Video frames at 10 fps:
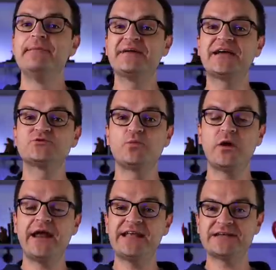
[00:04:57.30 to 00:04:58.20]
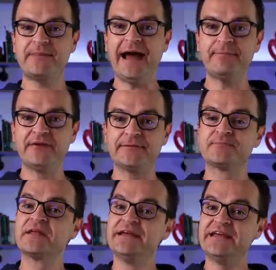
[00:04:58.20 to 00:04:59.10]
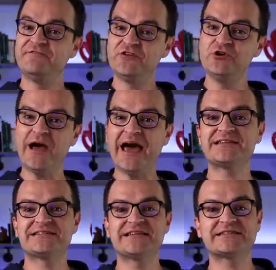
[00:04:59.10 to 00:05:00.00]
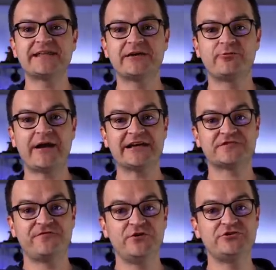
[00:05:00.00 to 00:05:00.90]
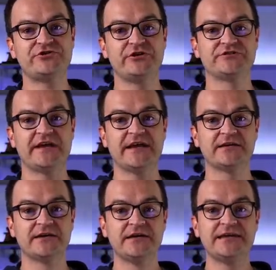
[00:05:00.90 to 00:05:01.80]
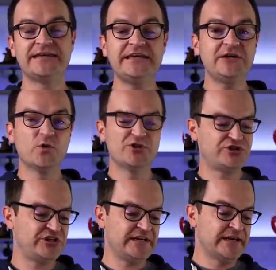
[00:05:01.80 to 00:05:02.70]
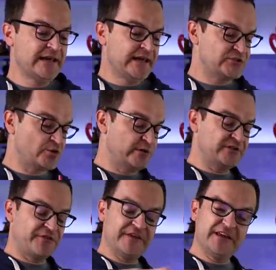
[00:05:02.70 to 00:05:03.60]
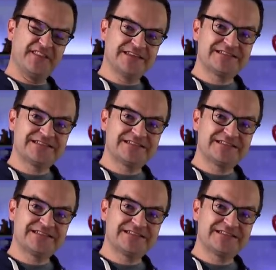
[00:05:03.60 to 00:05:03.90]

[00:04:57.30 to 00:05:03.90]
Because what ends up happening, if you add a six line wrasse first to your tank, he or she is going to think the